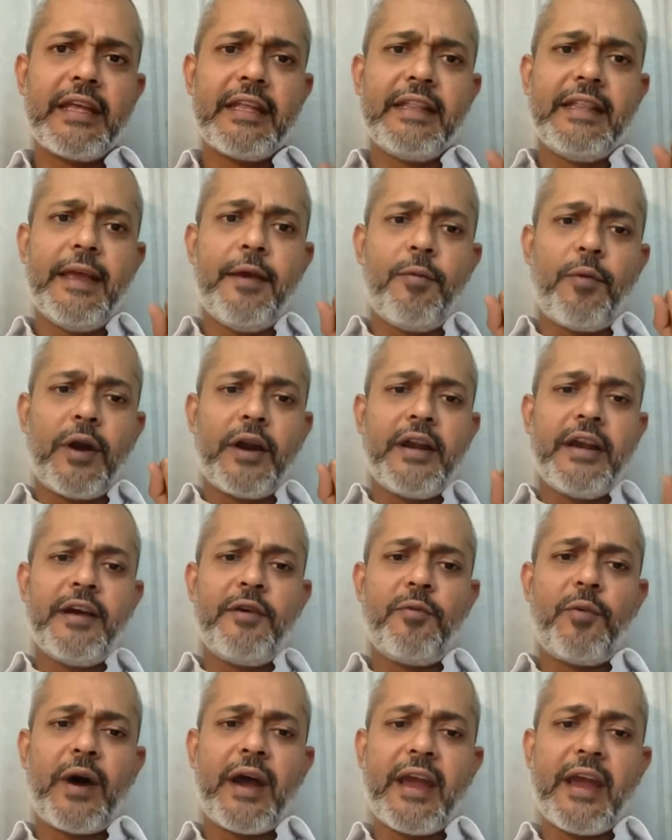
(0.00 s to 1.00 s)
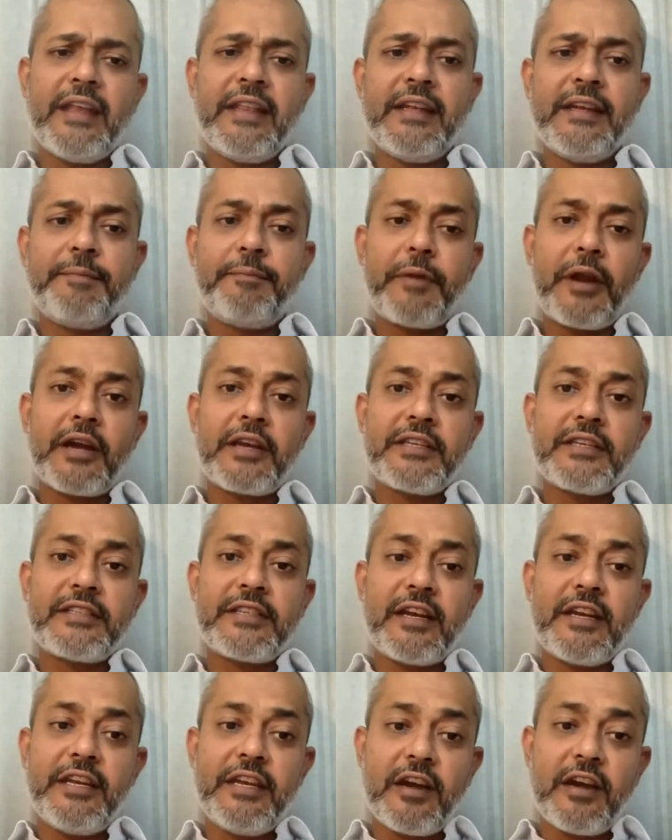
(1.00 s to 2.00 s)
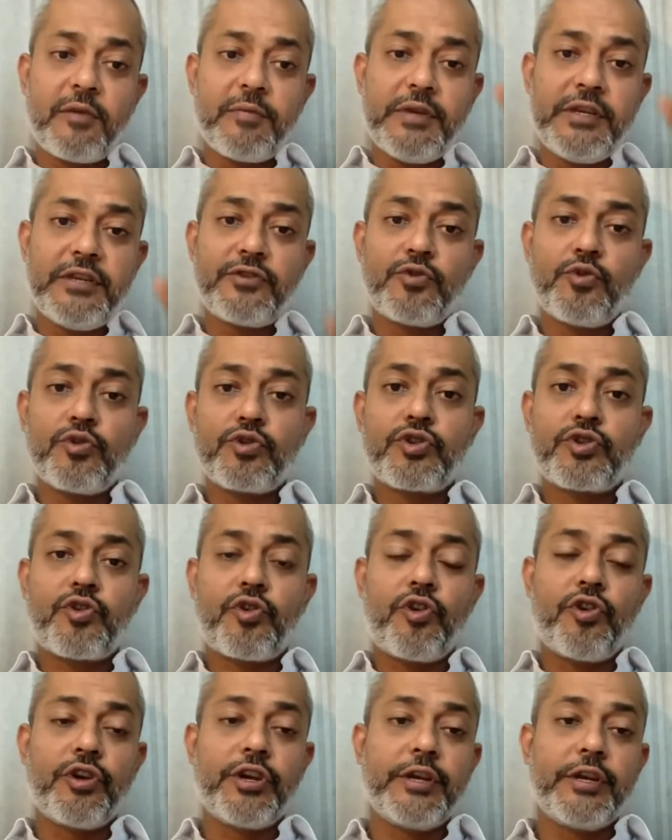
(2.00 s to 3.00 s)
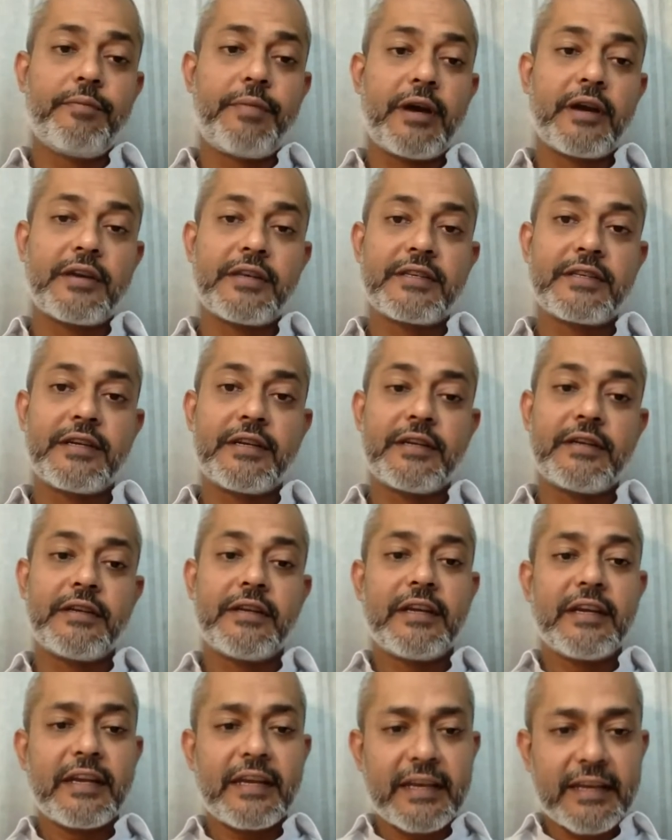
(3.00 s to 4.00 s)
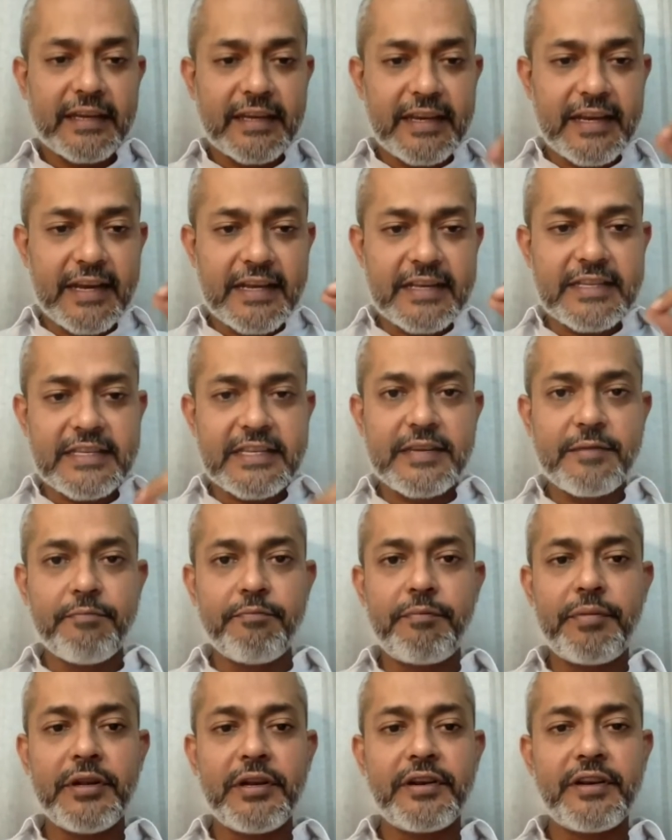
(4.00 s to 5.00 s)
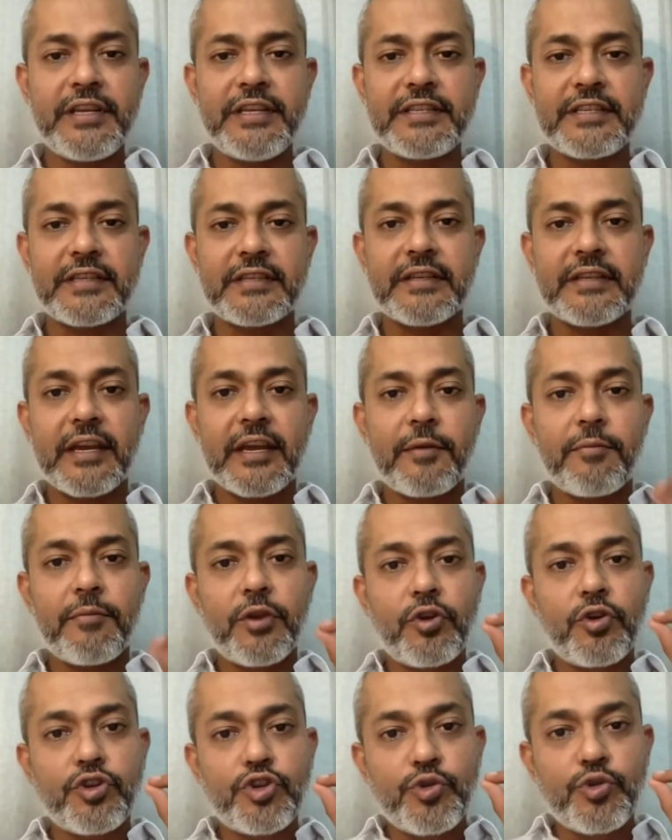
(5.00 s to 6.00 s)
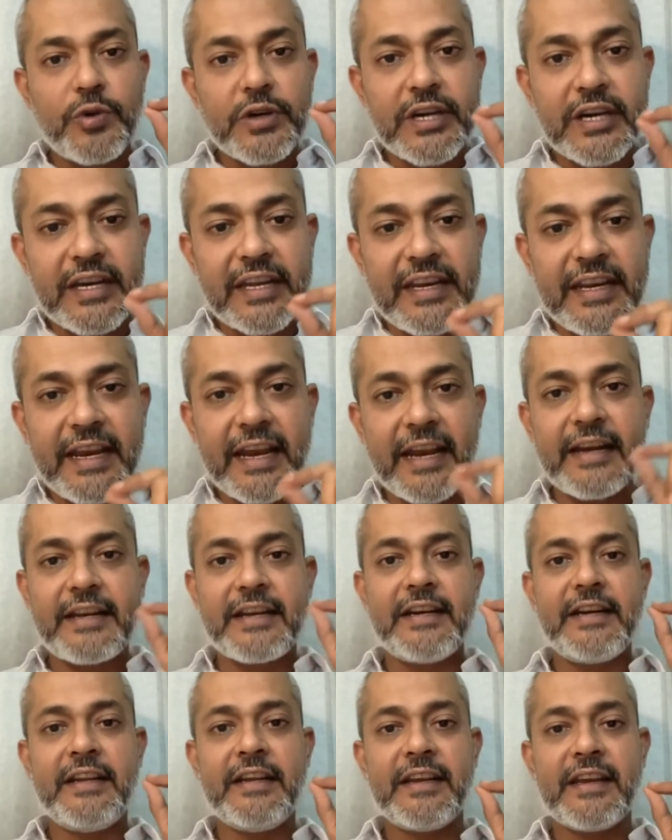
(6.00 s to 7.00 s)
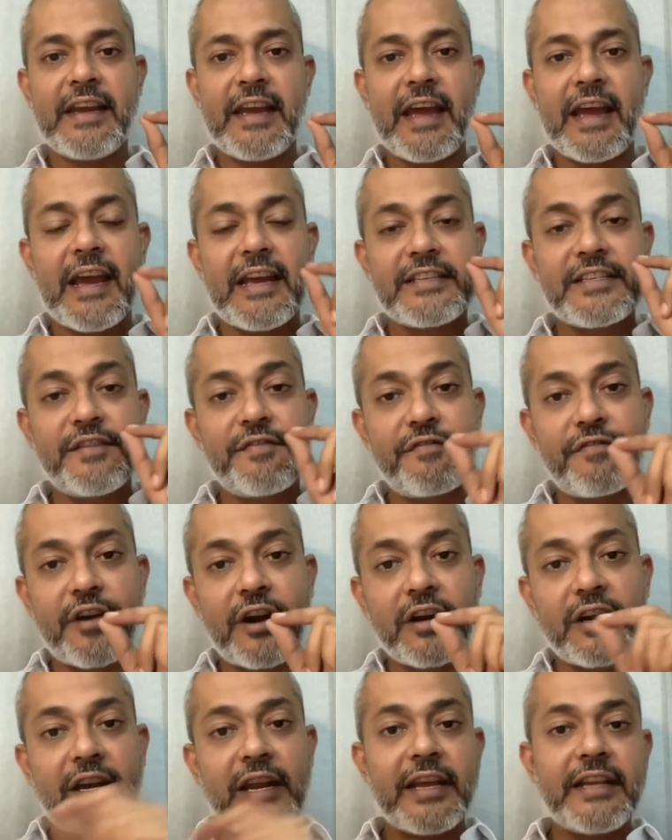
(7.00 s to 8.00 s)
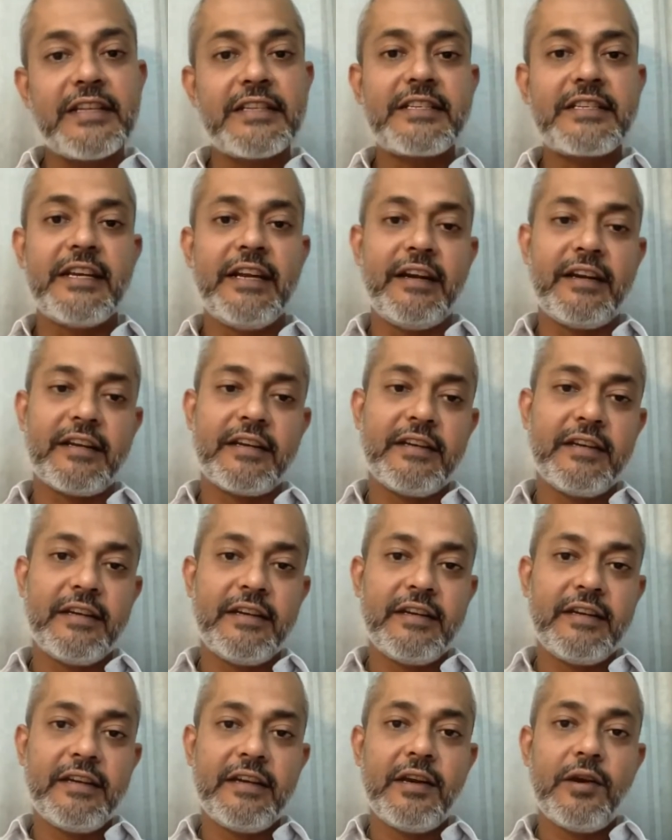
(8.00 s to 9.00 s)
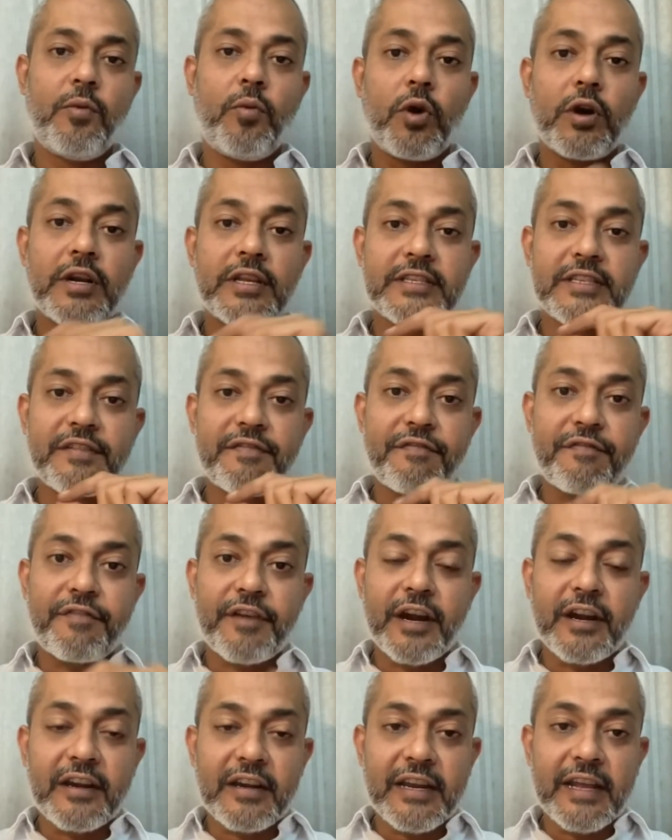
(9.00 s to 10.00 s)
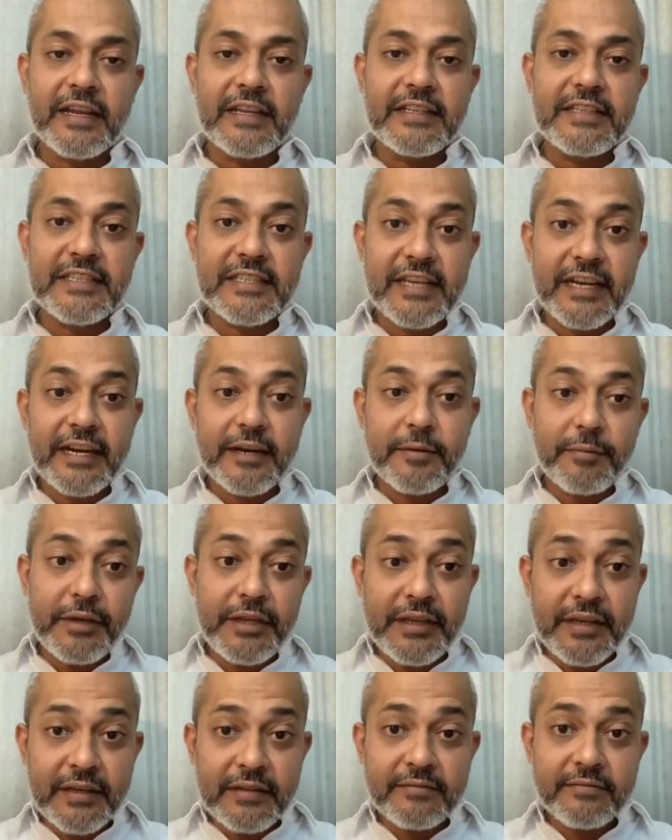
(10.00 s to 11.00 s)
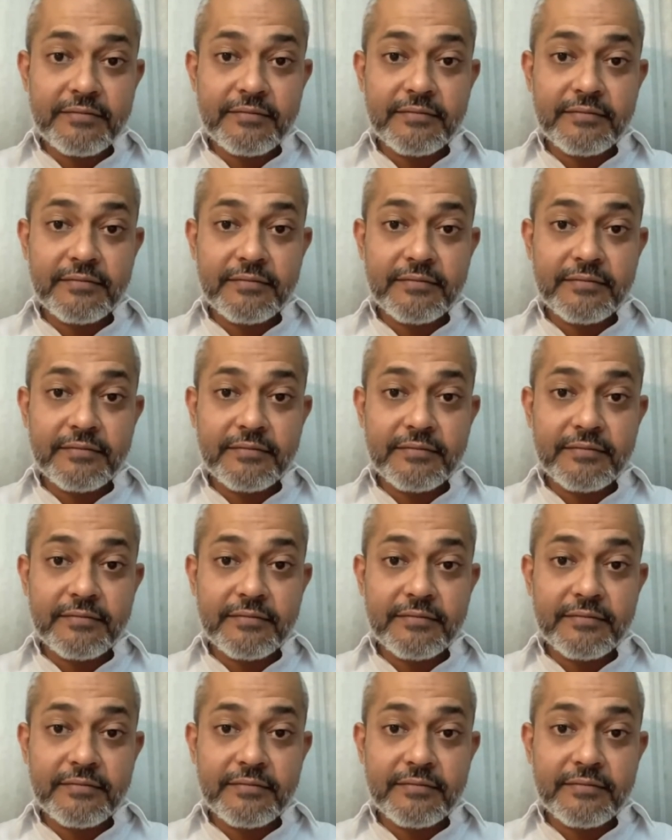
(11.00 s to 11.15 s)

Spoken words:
They wonder why the Pakistani army is so strong in Pakistan. A simple reason: because you were created as a frontline state. What does a frontline state mean?